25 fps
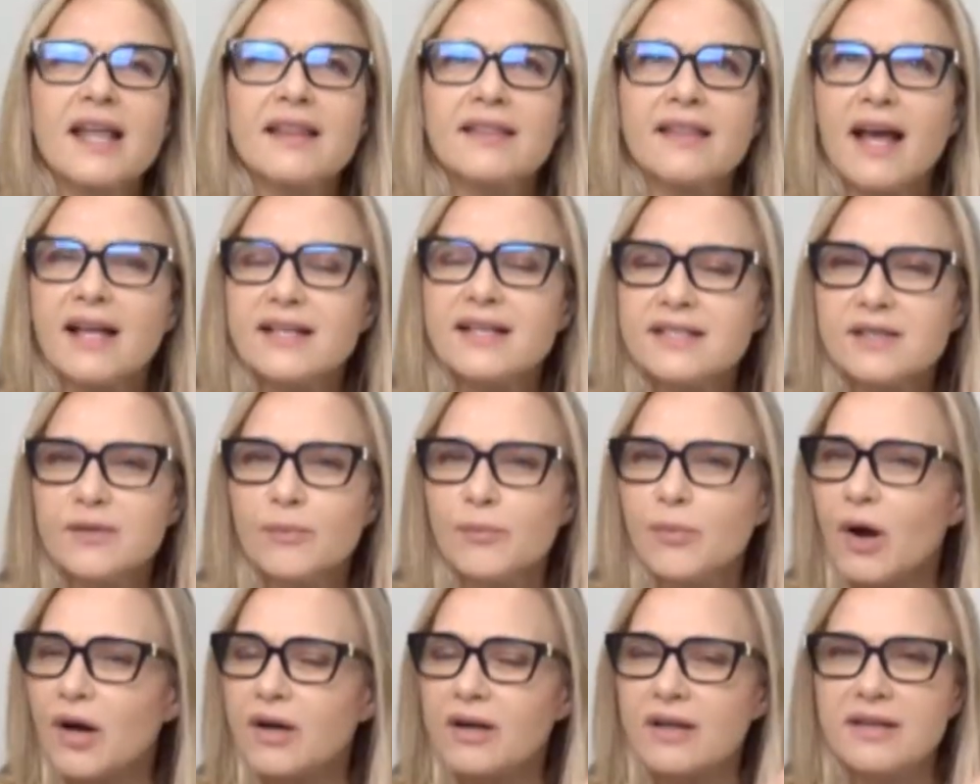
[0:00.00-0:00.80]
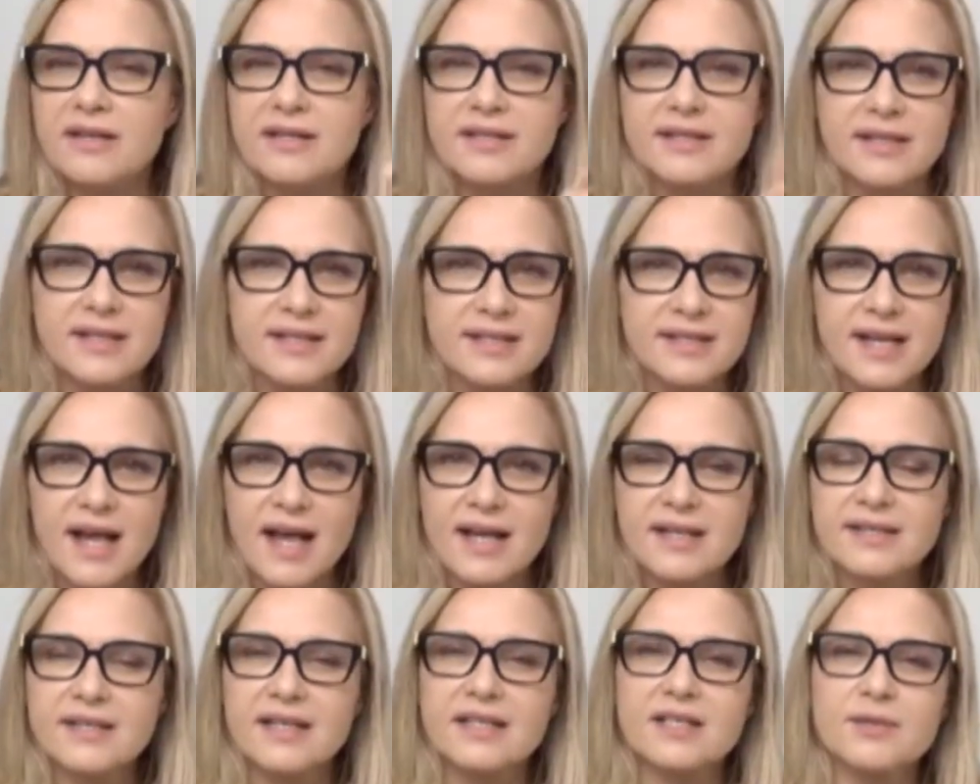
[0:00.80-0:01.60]
That's the part of the
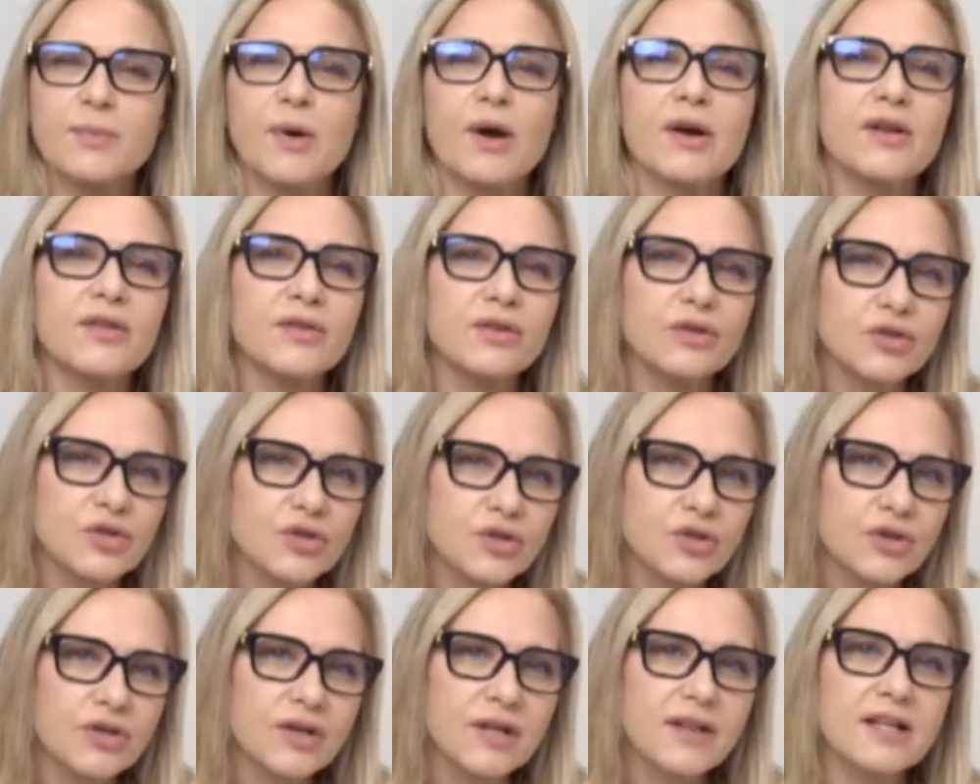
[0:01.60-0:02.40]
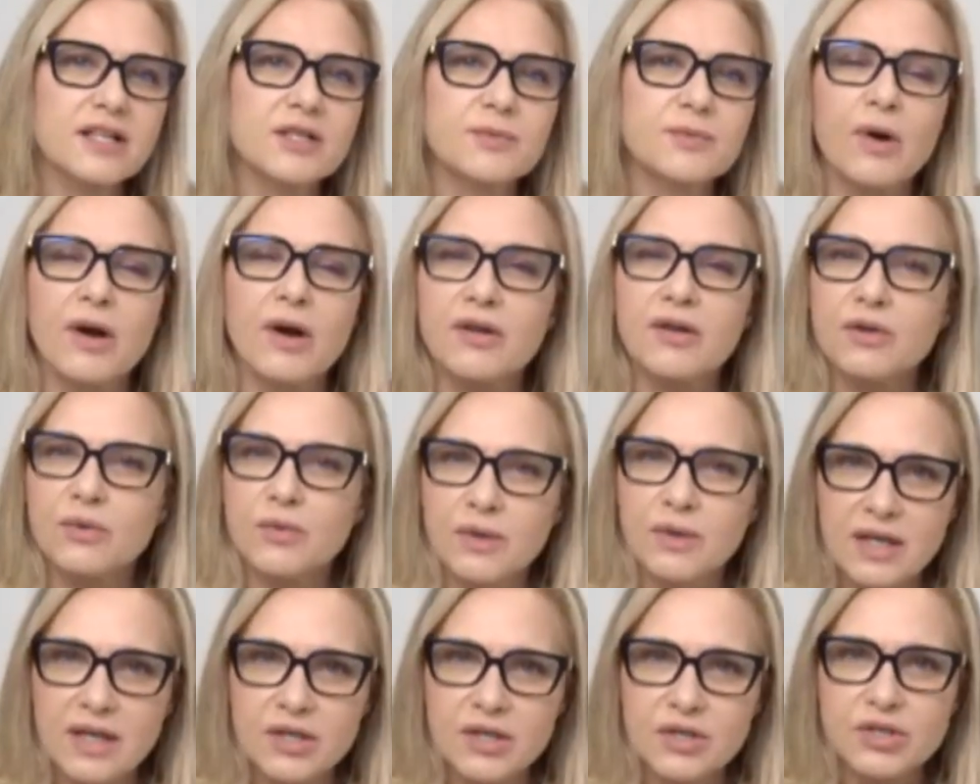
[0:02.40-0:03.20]
success. That's part of the journey. That's part of the
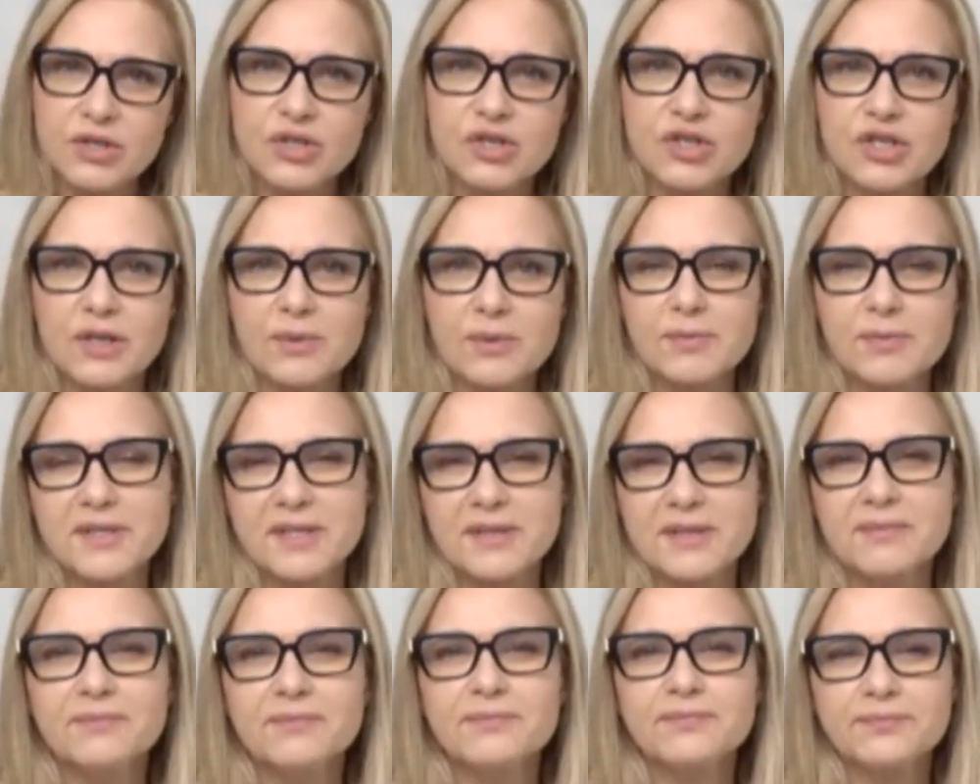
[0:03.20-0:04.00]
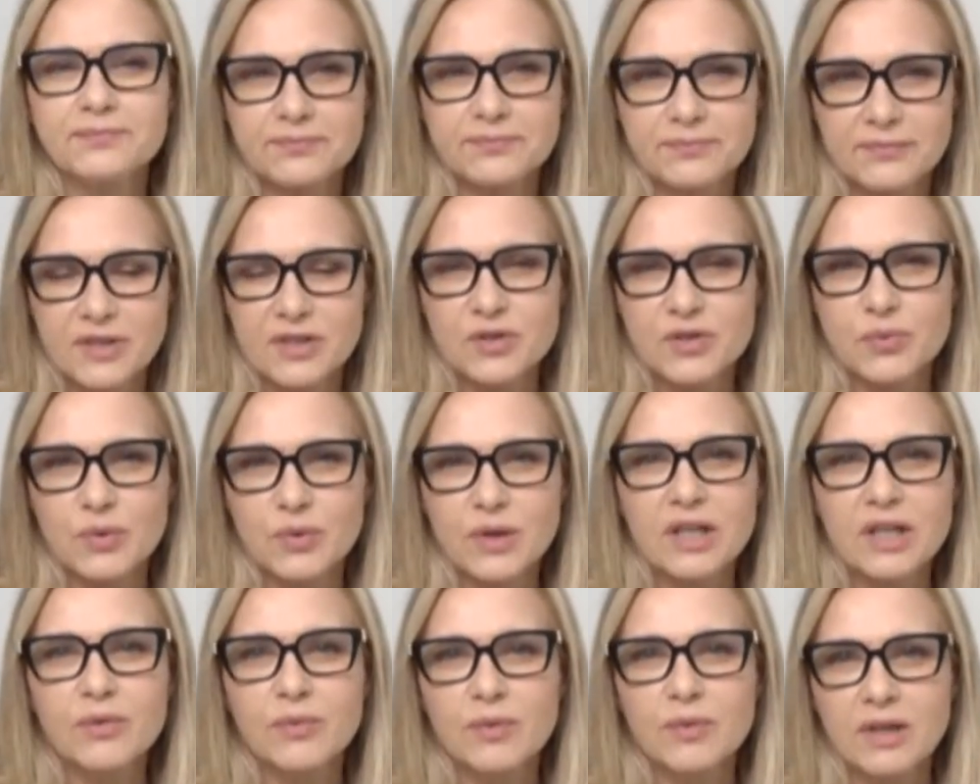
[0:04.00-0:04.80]
relationships. It's
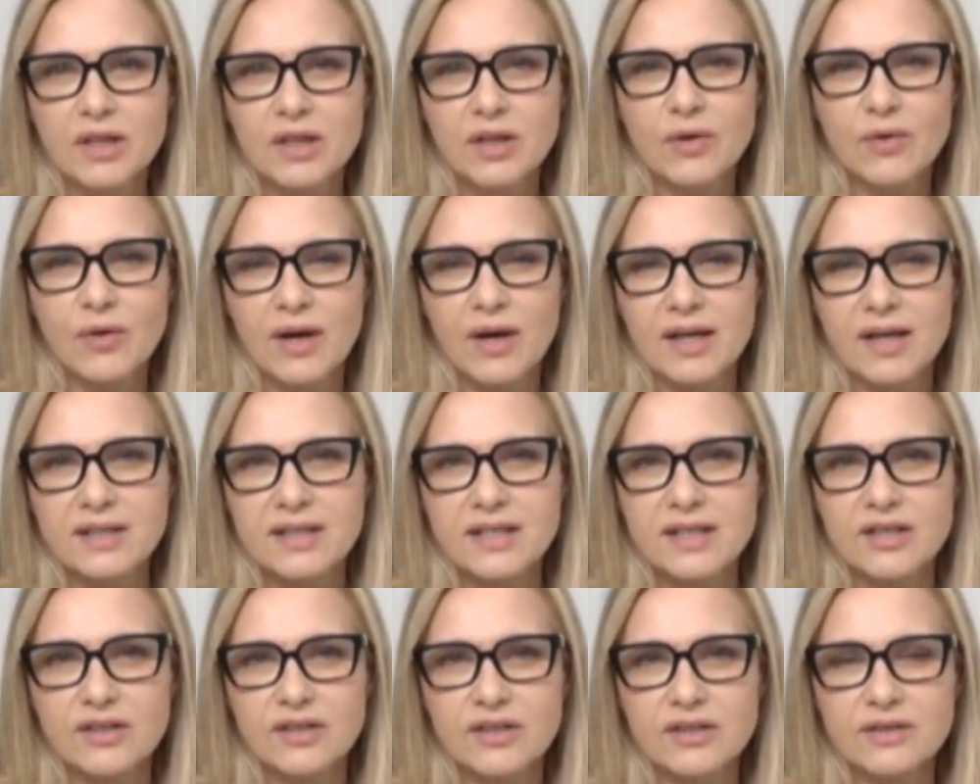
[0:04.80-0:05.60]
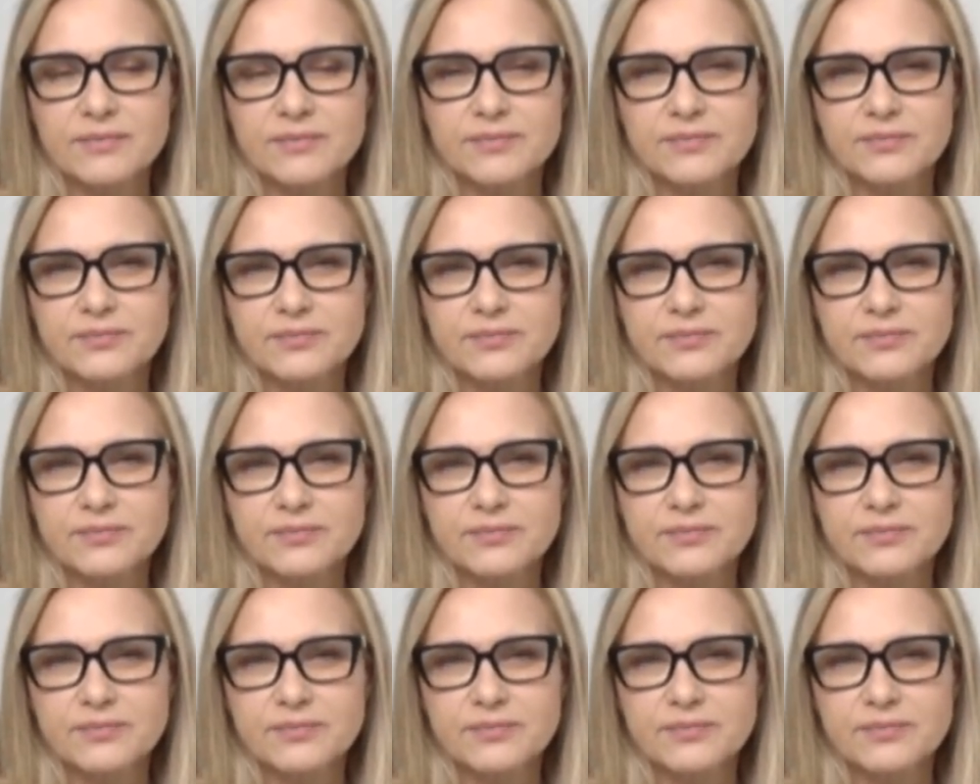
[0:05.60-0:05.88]
really, really great here.